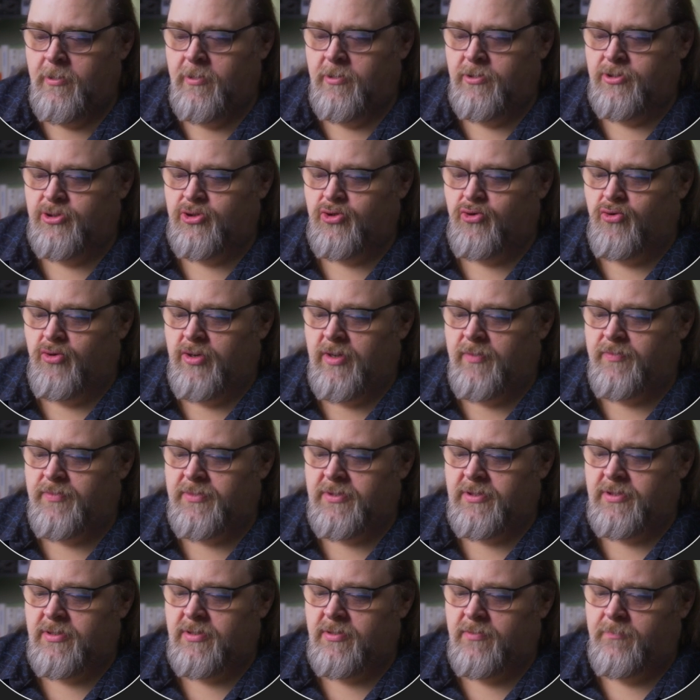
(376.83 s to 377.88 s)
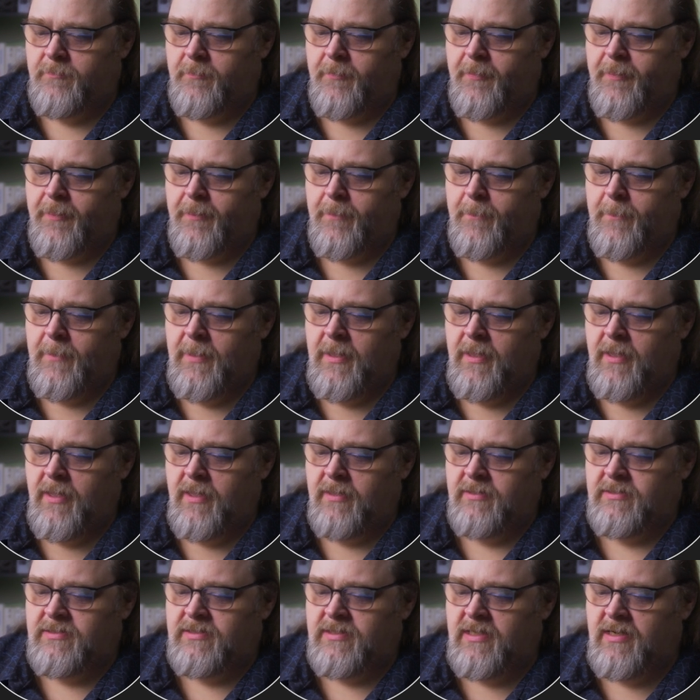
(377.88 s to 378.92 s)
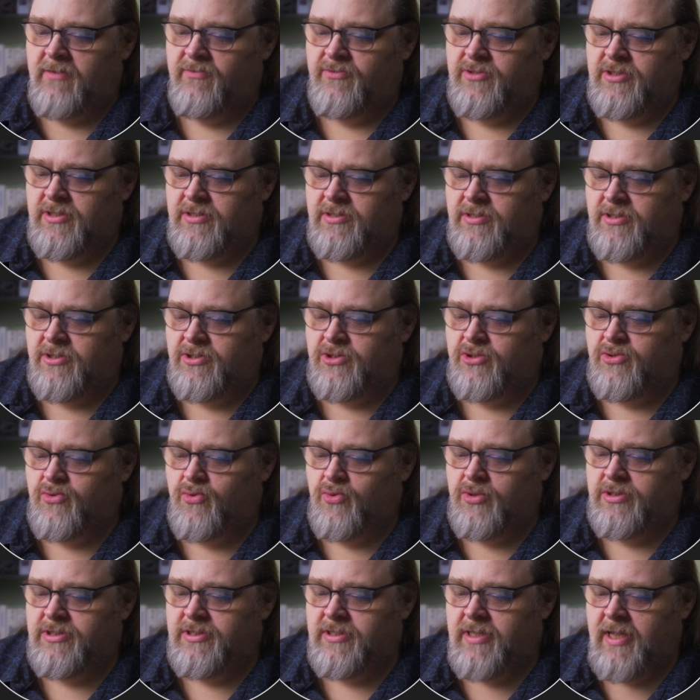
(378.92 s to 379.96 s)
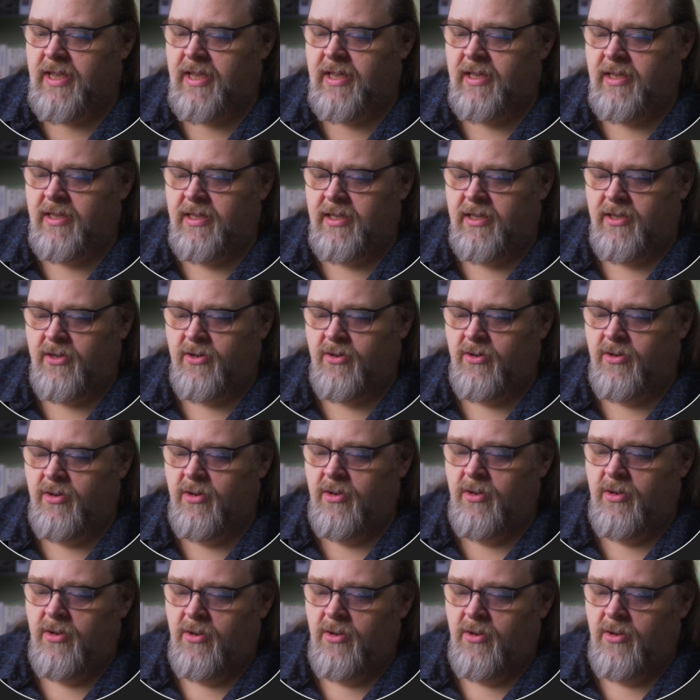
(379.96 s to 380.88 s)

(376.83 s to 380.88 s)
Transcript: Script, instead of just a source tag here,